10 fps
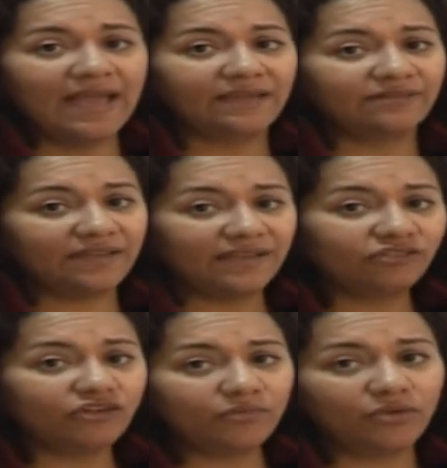and the
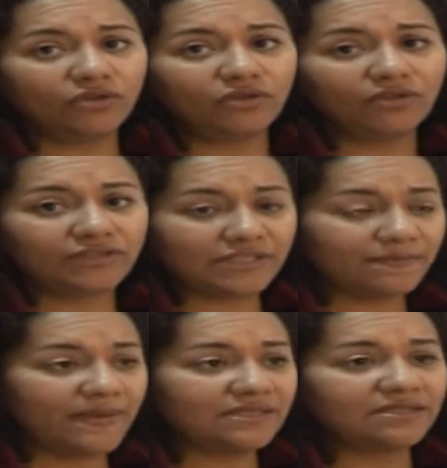intermolecular
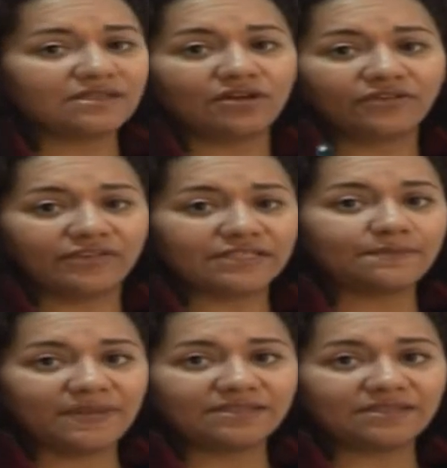spaces are the
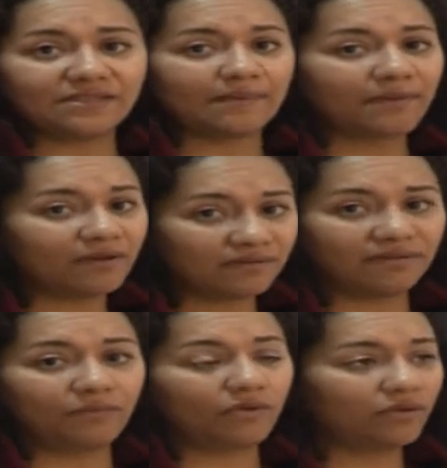spaces among
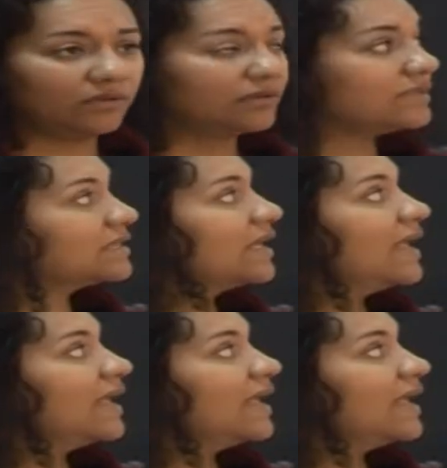the molecules,